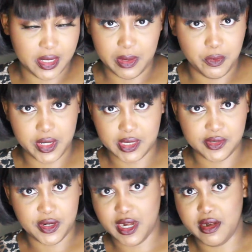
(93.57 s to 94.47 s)
away points
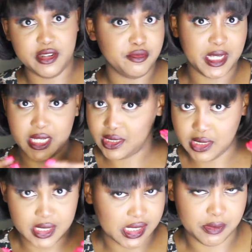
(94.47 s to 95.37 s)
for narrative because
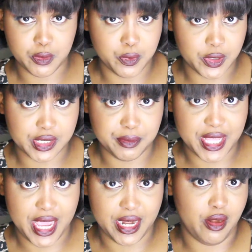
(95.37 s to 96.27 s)
it doesn't purport to be
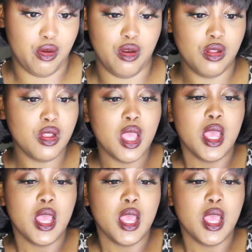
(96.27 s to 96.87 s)
that at all.